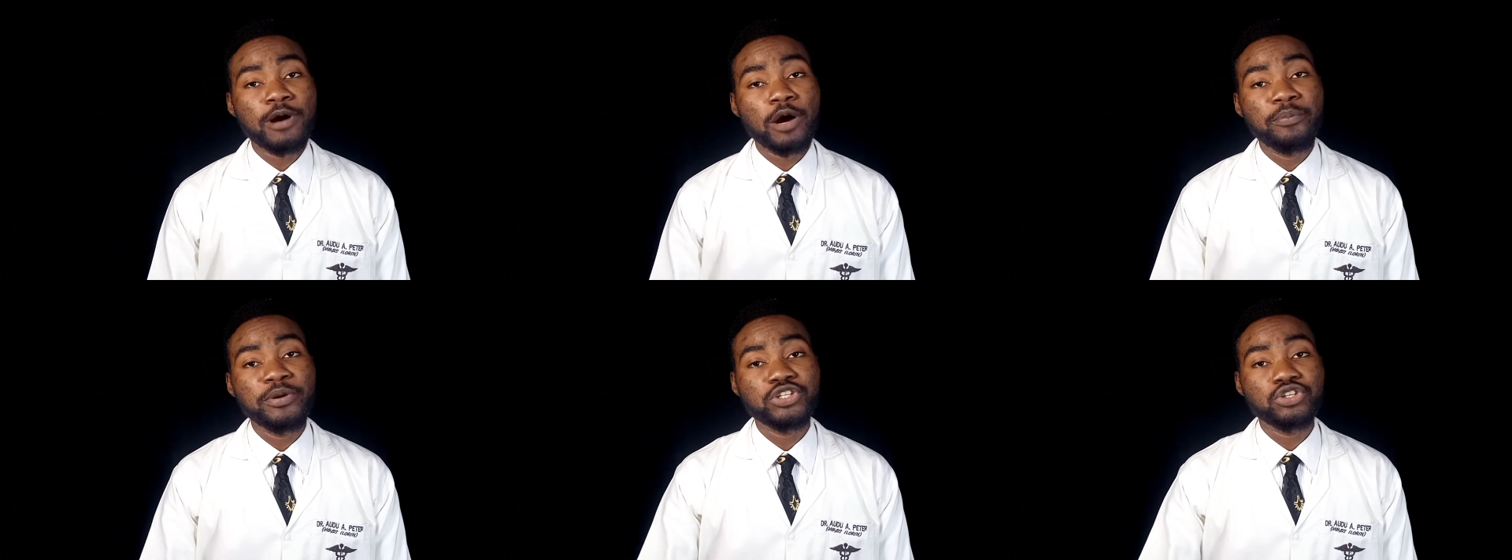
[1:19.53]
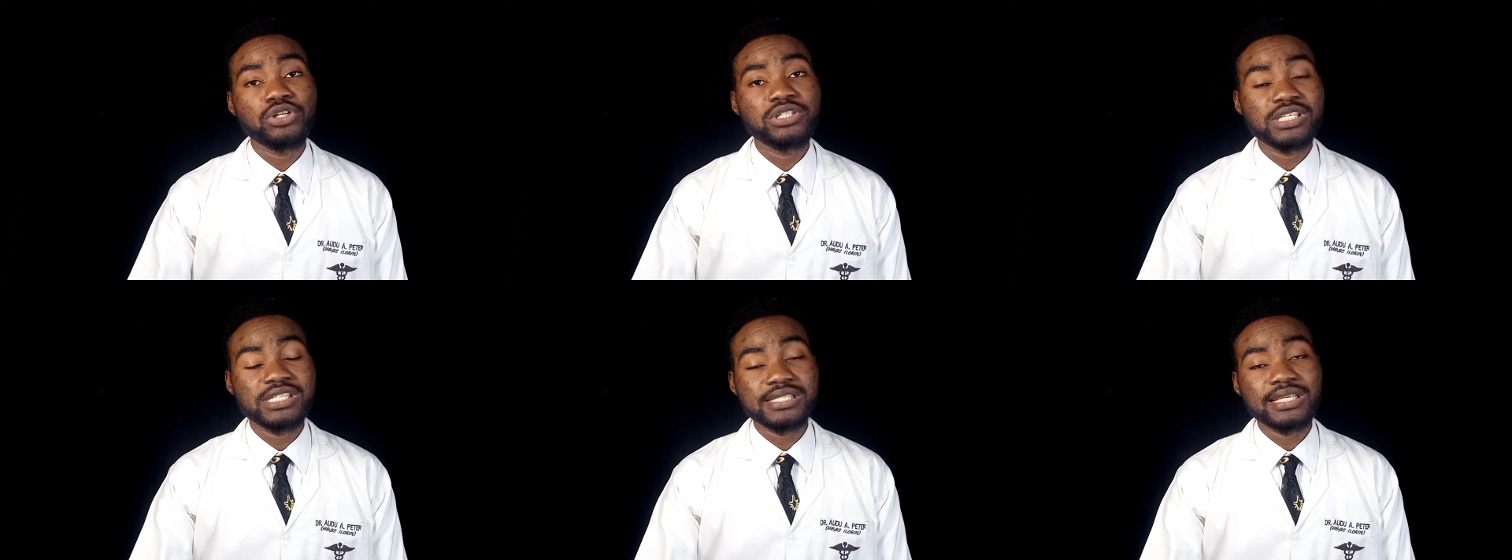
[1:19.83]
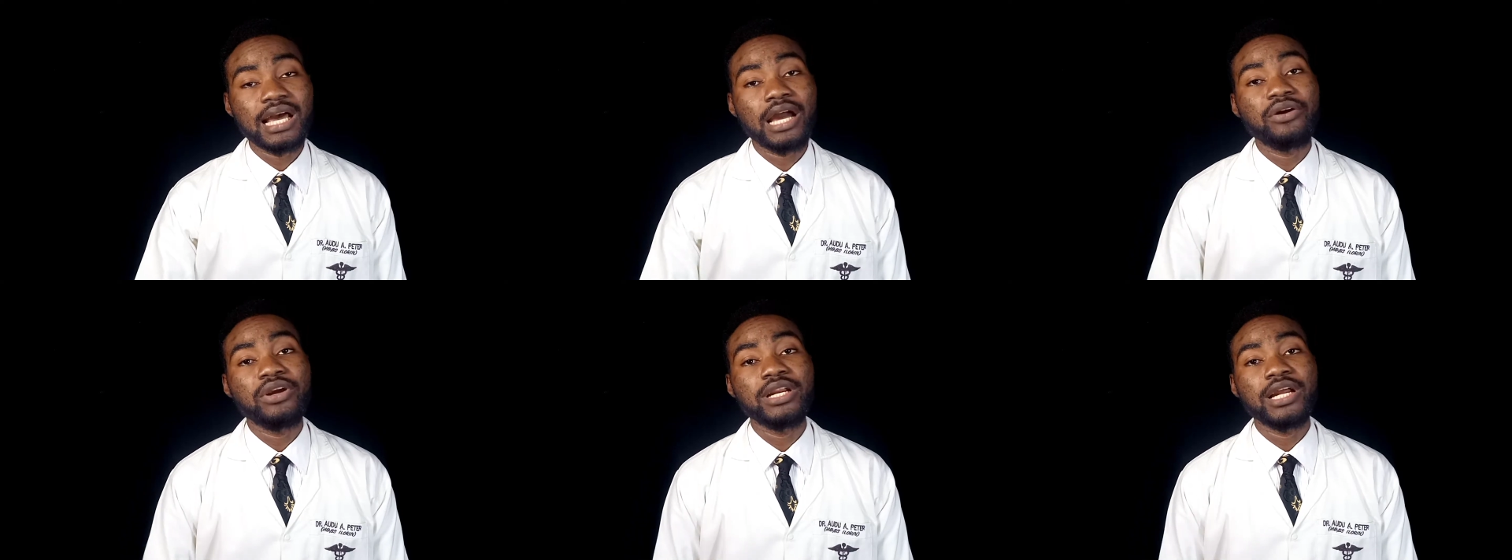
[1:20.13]
palpation is
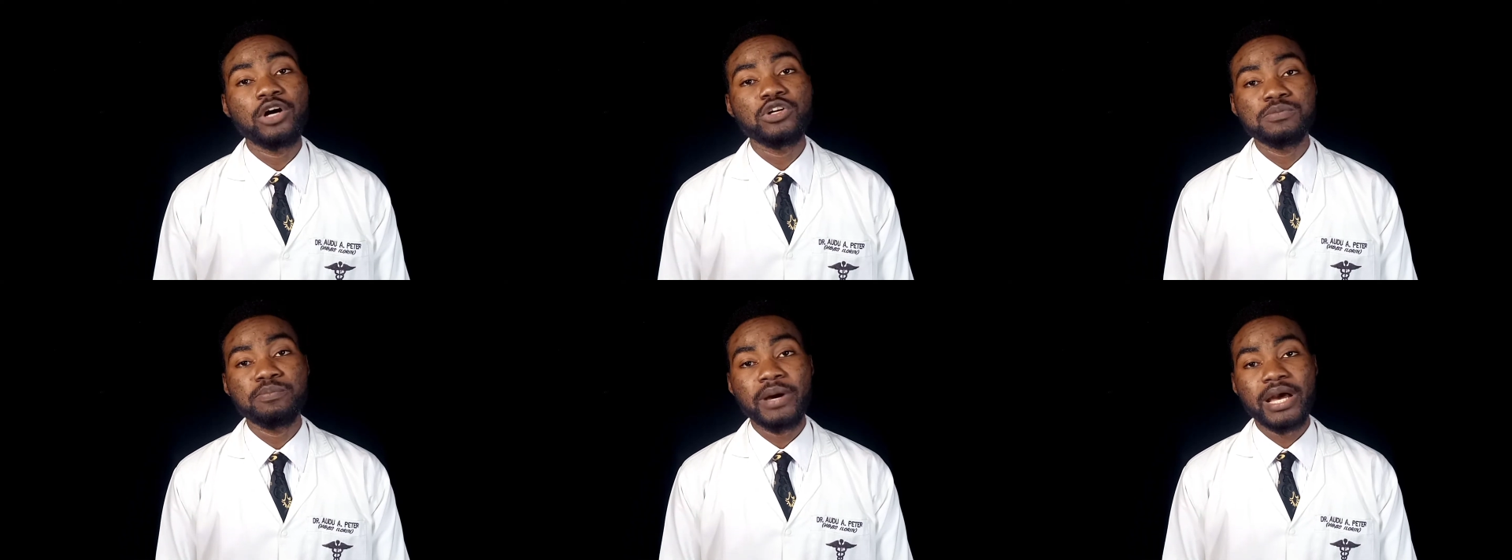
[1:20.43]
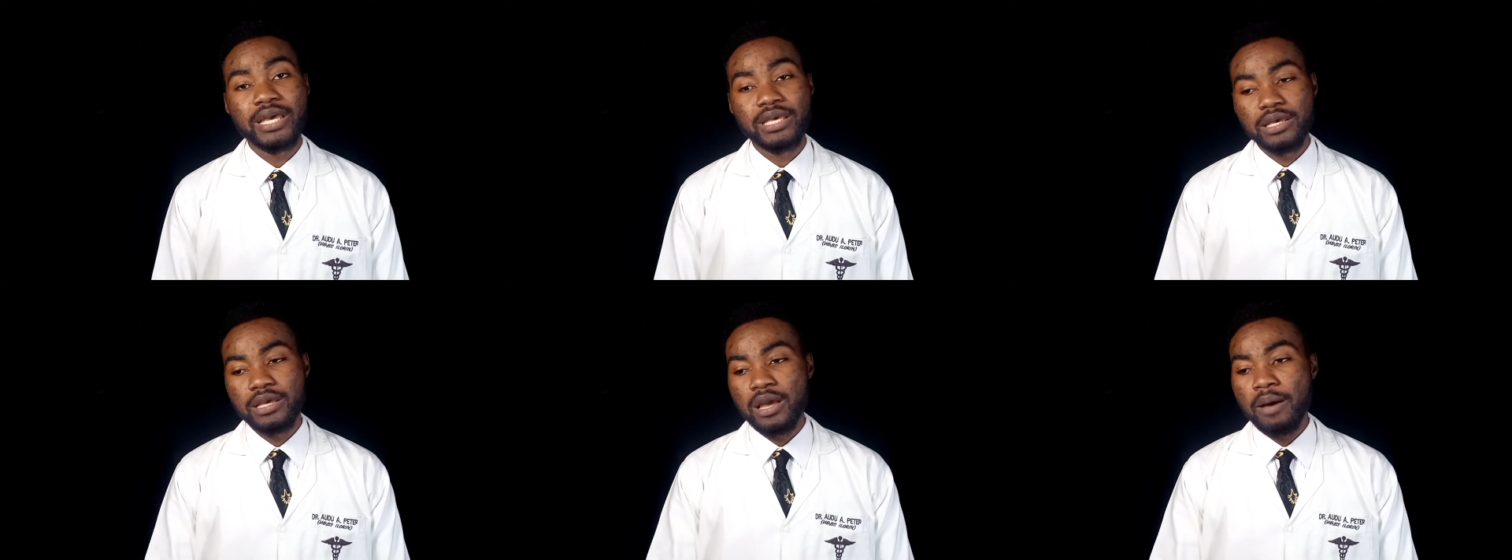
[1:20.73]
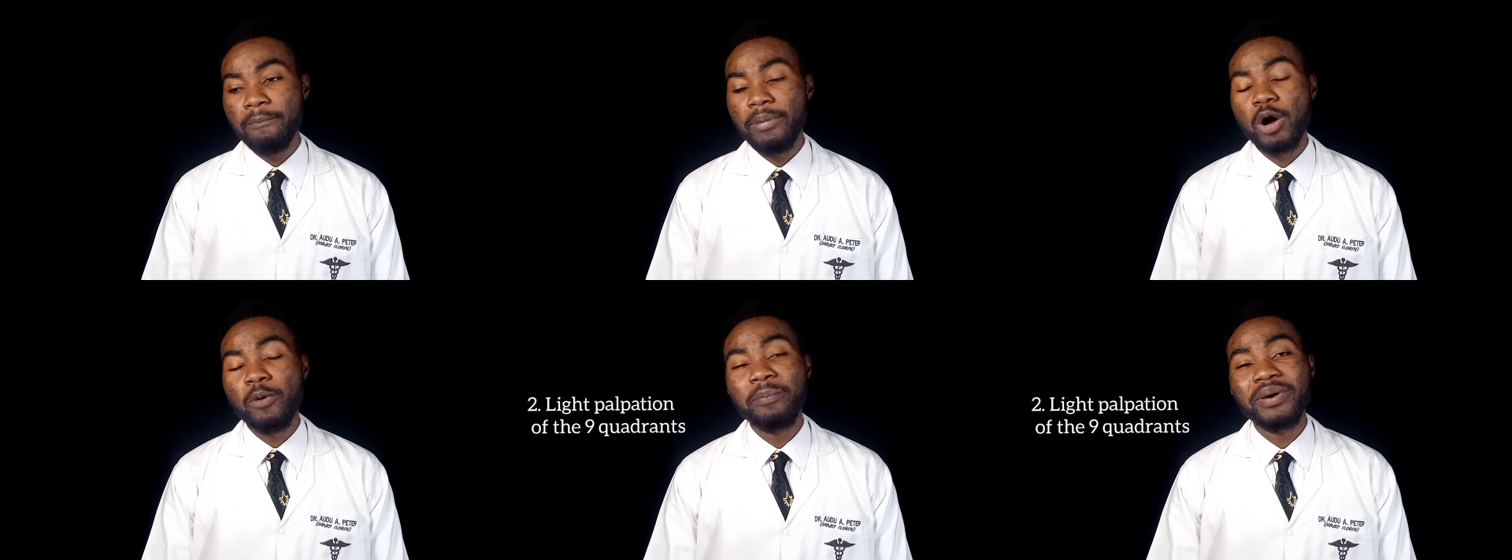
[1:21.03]
carried out by
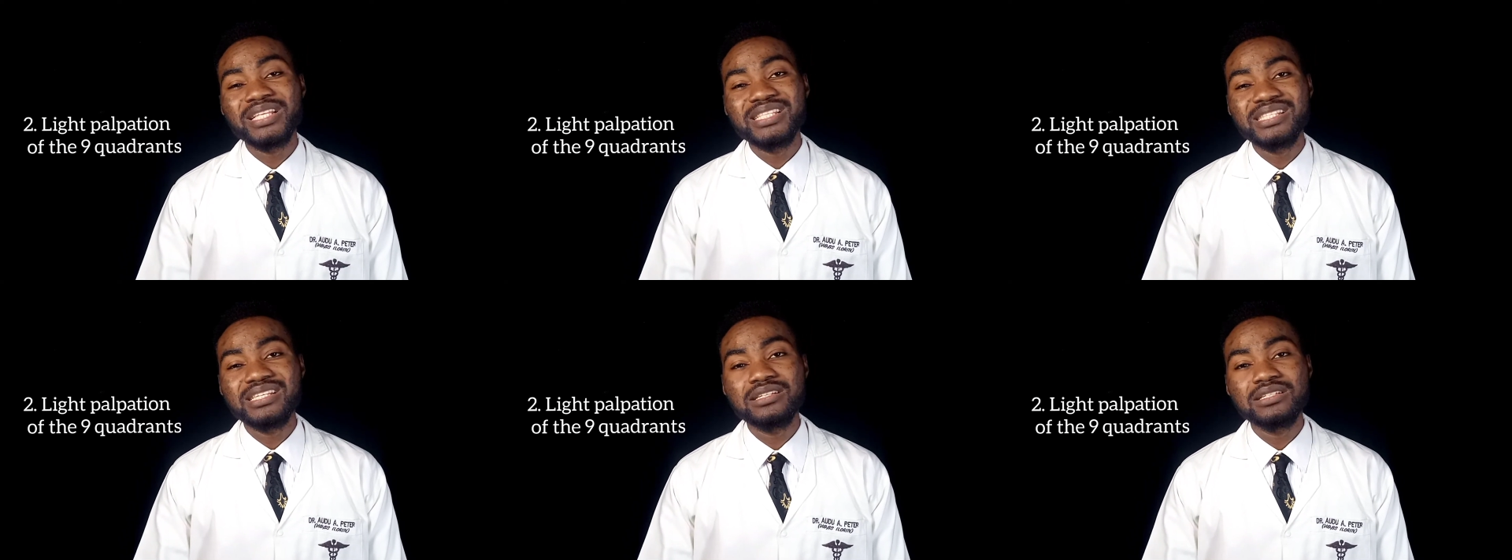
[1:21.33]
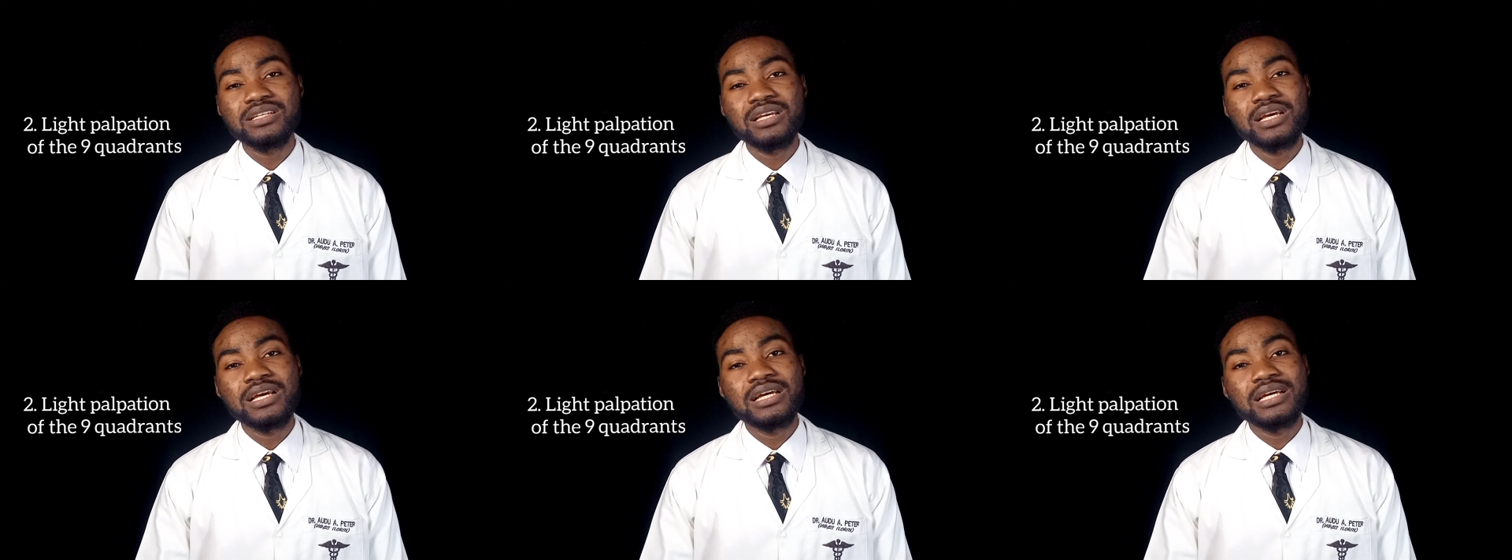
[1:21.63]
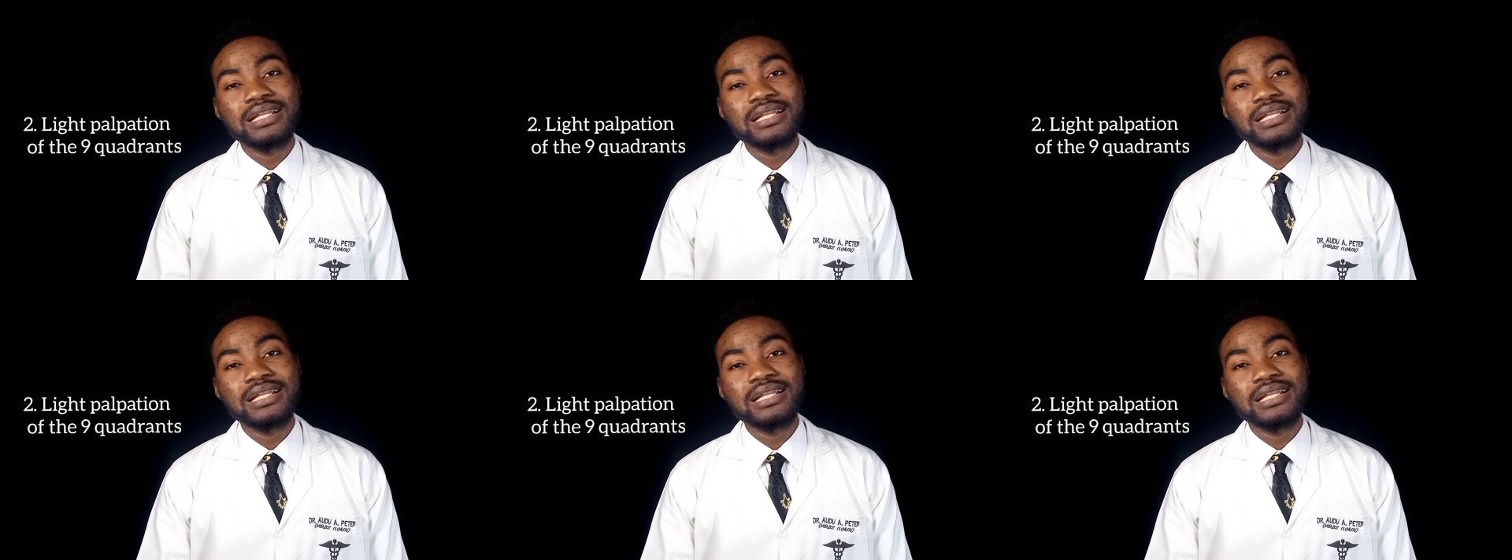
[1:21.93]
palpating